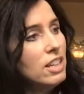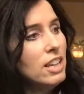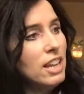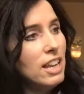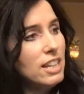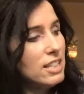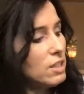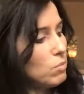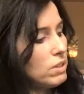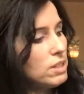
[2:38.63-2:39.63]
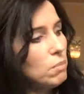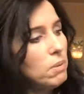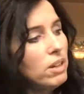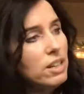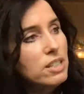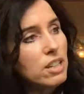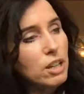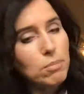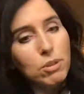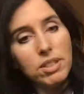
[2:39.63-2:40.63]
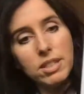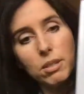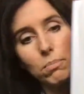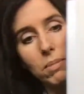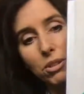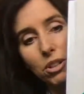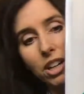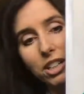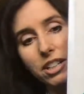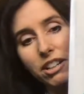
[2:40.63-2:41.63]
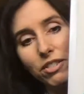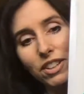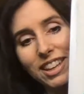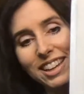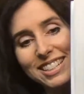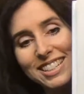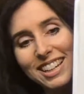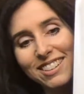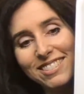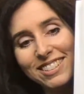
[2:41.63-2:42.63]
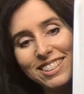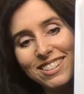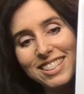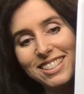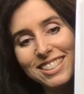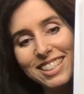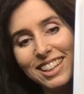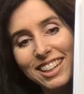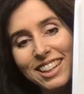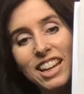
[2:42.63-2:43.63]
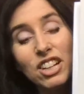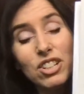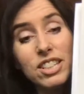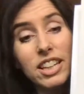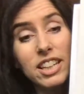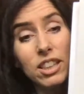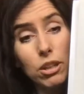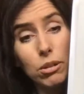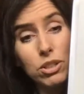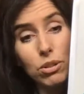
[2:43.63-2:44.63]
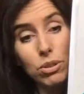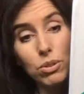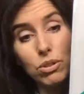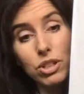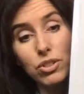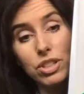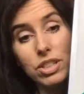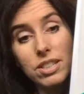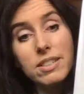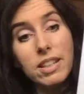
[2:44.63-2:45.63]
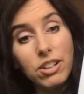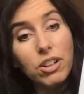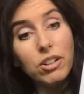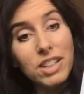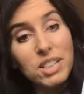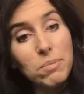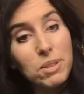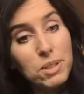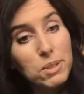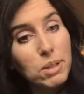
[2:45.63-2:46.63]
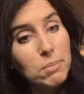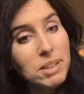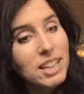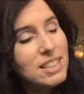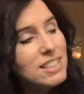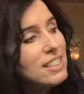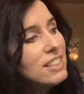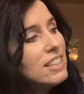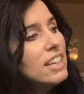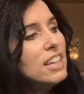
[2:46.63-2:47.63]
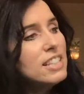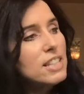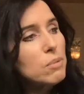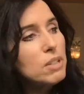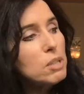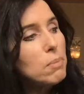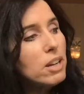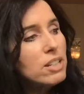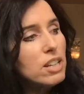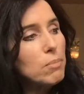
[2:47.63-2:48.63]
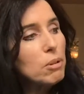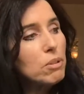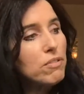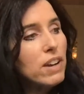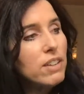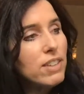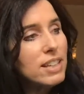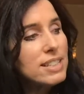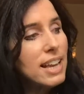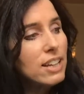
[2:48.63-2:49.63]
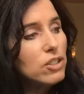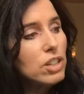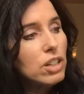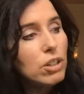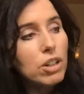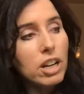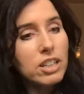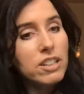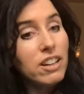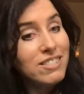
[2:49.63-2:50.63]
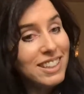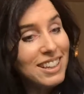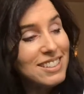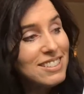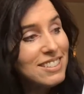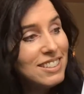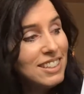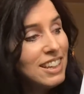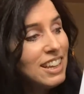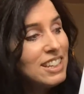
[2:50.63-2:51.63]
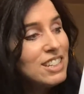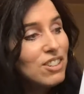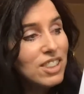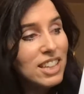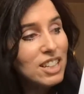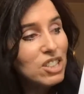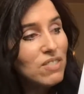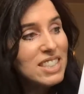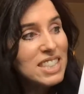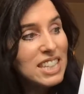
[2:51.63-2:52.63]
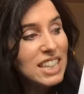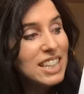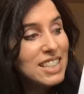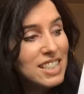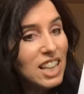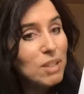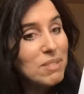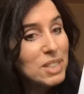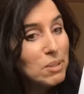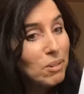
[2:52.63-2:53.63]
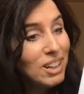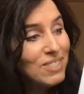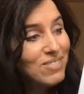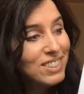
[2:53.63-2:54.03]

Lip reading: And it says, once upon a time, so this is a mother crocodile, if you can't tell. You can see, just like in the original story, she's sitting on her nest when the story begins. It says, once upon a time, there were 5 eggs hatching in a crocodile nest near the edge of the stinky, slimy swamp.